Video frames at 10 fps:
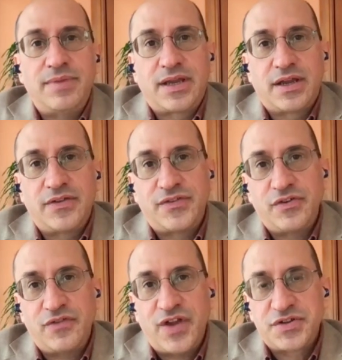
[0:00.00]

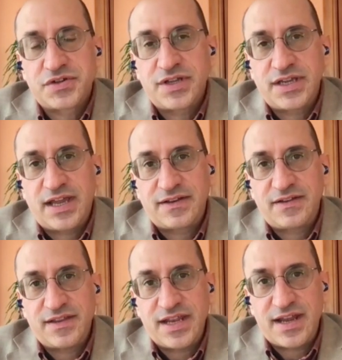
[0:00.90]
because you eventually
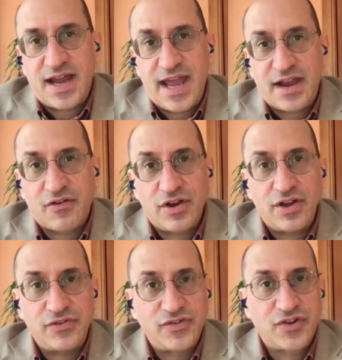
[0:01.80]
get to the
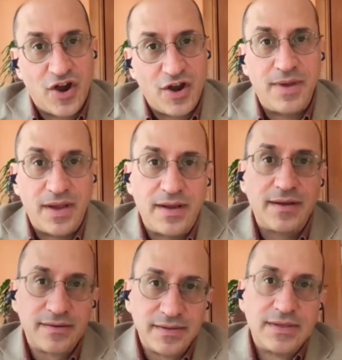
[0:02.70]
Niagara
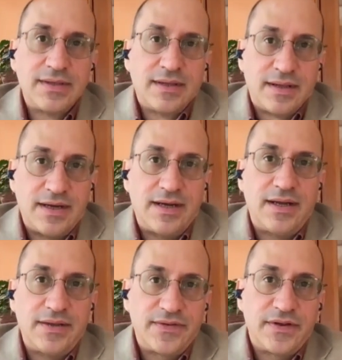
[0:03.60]
escarpment.
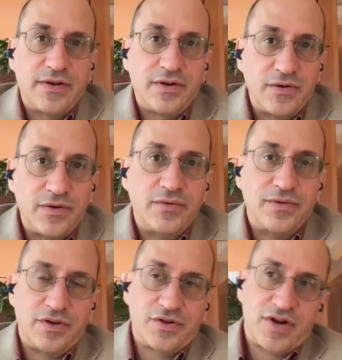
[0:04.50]

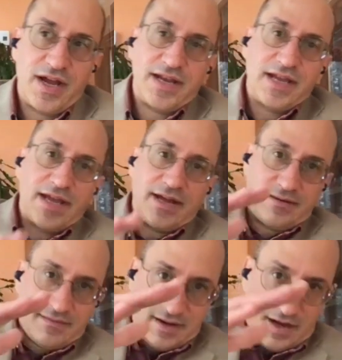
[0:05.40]
So you're trying to get